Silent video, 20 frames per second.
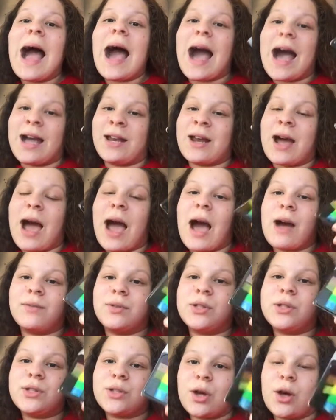and I have a
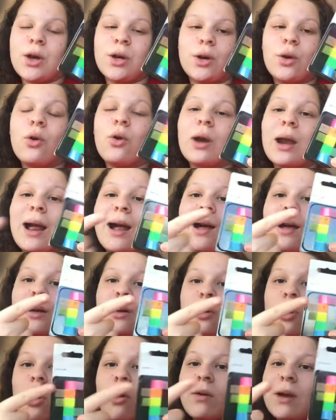certain colour
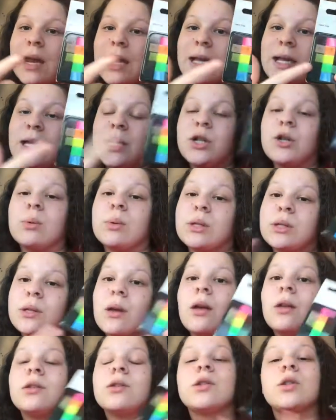correlating to a
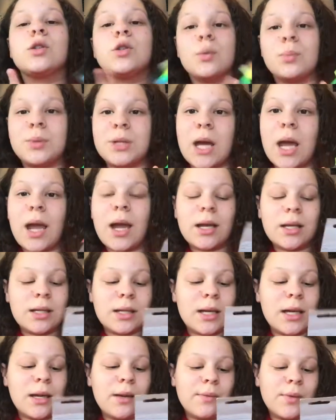certain subject,
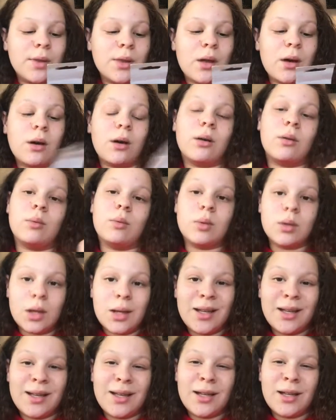even though,
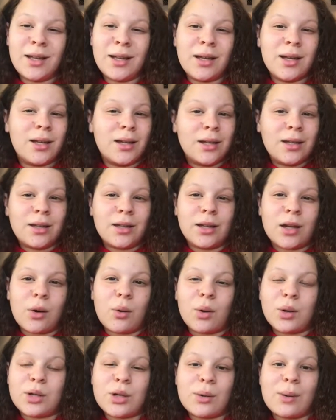you
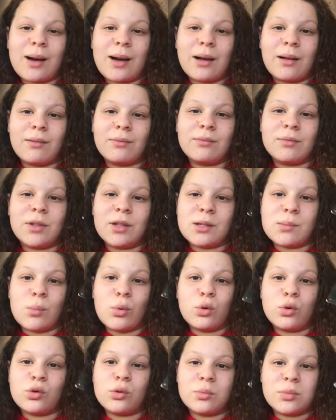know, I don't have, there's
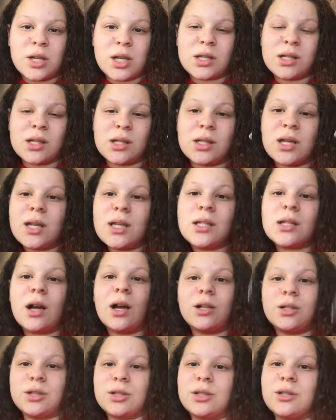more subjects than this.
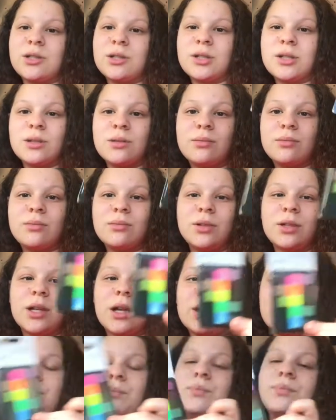I just, you
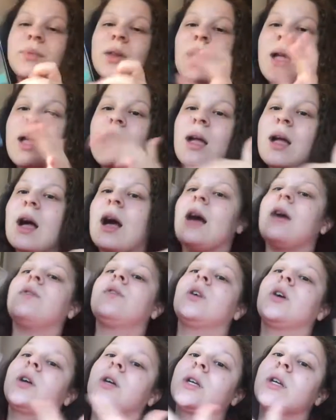know, have
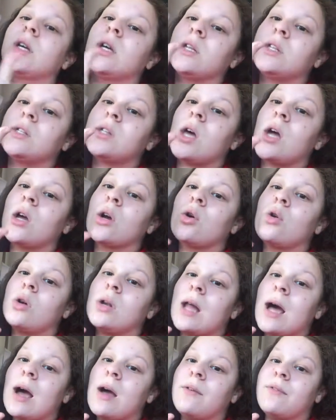like a certain
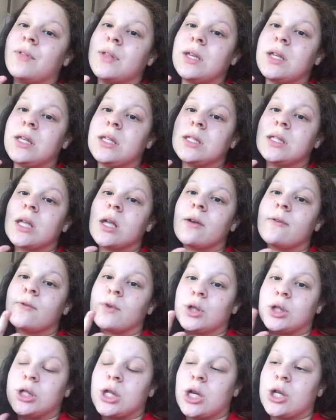colour of these for
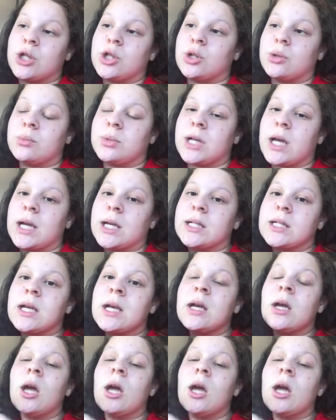a certain subject.